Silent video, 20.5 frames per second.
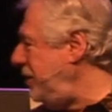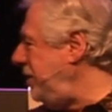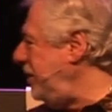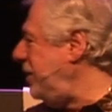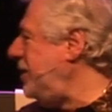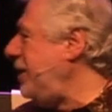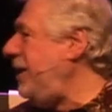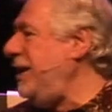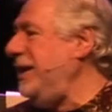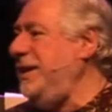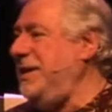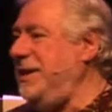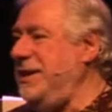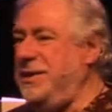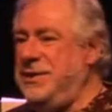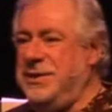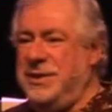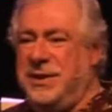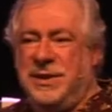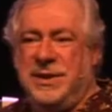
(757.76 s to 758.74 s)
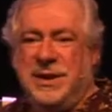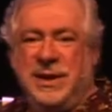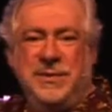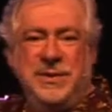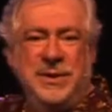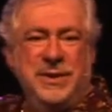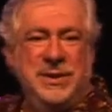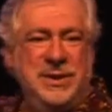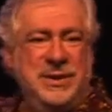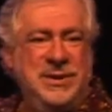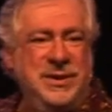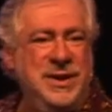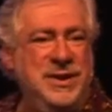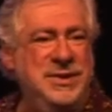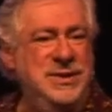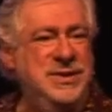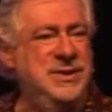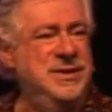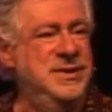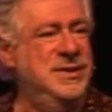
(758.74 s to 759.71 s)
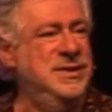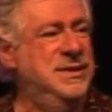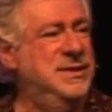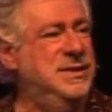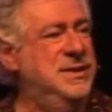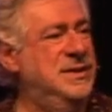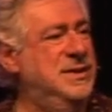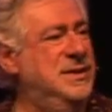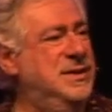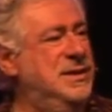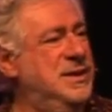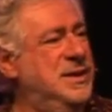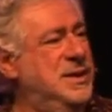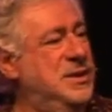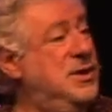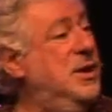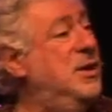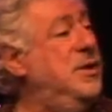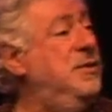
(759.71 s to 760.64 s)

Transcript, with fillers: just like he did to the thief on the cross. So I